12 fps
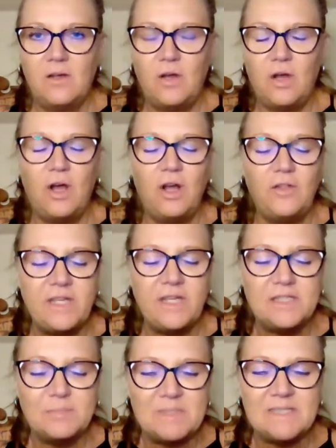All
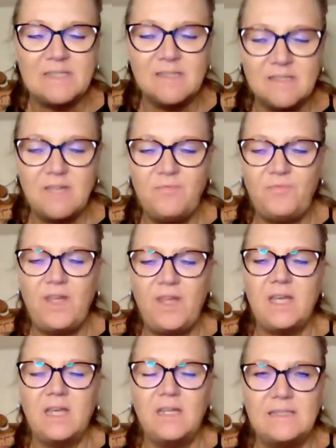these
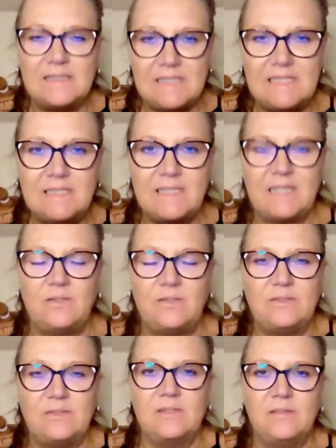specific
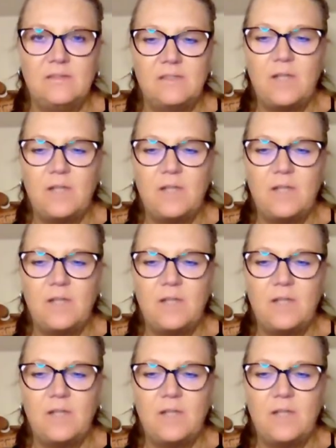details.